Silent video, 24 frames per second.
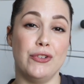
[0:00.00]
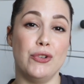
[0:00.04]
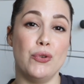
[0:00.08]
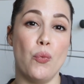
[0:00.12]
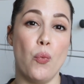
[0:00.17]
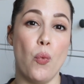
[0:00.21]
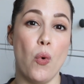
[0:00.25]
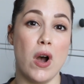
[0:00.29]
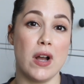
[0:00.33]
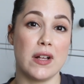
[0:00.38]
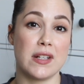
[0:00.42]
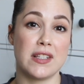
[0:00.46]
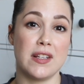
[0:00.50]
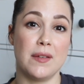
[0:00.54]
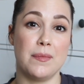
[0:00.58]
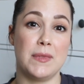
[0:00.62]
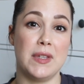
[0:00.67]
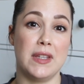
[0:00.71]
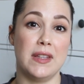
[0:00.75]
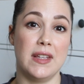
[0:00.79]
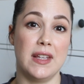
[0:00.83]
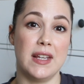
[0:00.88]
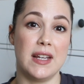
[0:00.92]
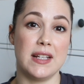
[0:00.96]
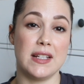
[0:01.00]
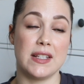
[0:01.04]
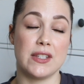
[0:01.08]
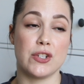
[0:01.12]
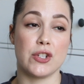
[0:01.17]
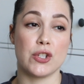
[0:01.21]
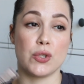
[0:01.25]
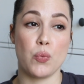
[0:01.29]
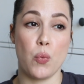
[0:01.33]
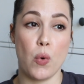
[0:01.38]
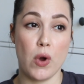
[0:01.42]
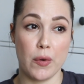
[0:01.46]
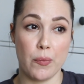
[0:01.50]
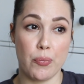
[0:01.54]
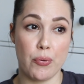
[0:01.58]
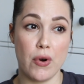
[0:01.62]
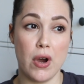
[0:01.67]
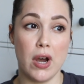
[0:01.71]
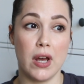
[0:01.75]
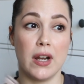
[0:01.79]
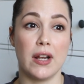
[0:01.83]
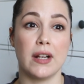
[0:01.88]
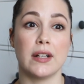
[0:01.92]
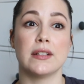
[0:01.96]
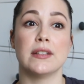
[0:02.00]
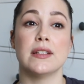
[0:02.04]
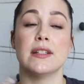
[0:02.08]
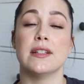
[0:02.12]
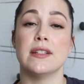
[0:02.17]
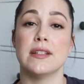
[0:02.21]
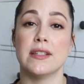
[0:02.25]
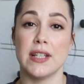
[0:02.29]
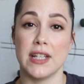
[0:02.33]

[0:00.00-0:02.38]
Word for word: you want something that it's just one product